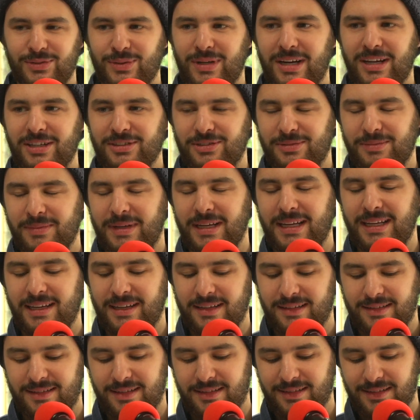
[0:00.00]
what I was
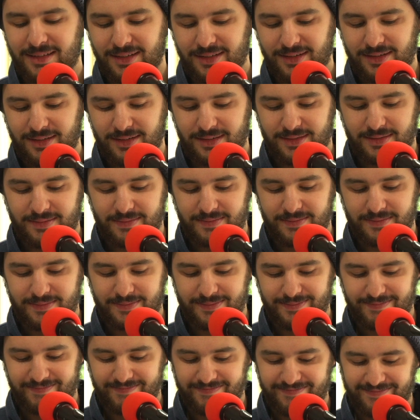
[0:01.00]
meaning to do.
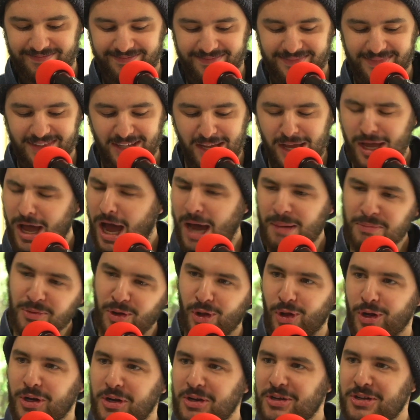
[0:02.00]
I'm
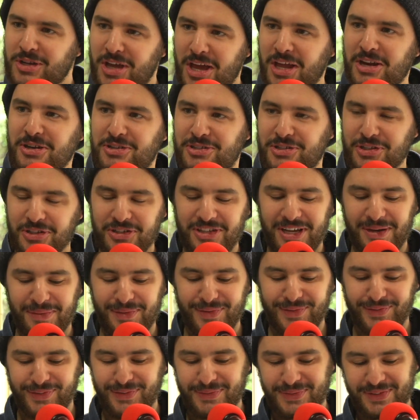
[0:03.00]
not looking the attitude
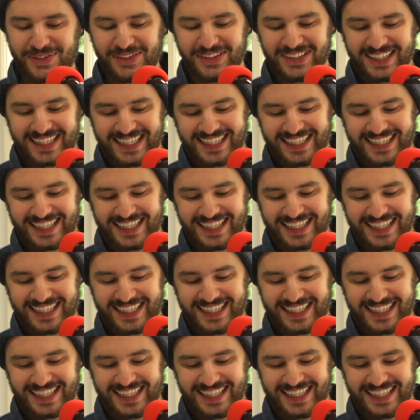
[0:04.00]
coming from you.